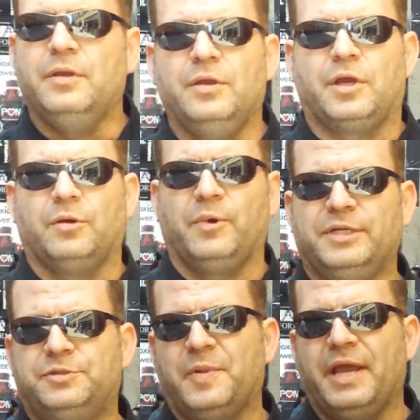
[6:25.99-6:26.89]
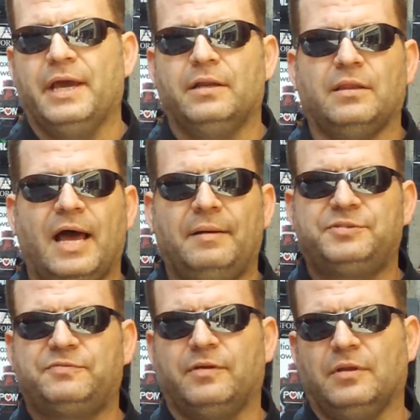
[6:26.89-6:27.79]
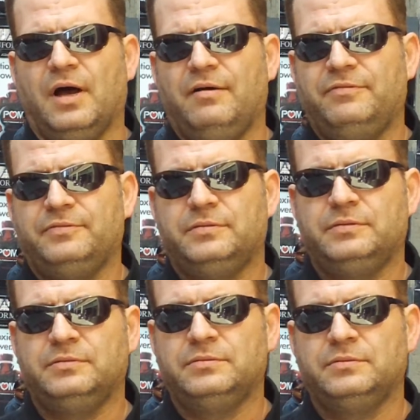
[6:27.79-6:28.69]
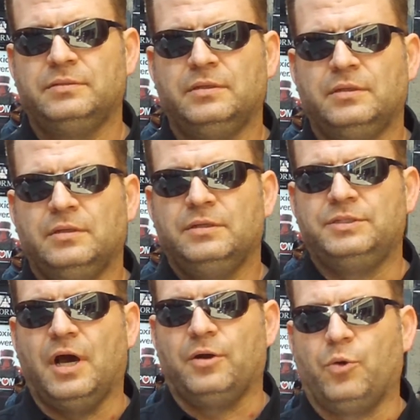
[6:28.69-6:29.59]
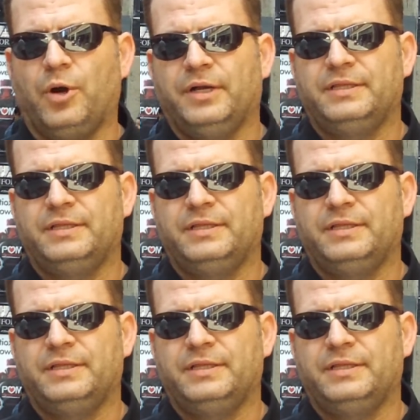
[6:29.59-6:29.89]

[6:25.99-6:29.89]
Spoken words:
You can reach me at lapsforlove.org.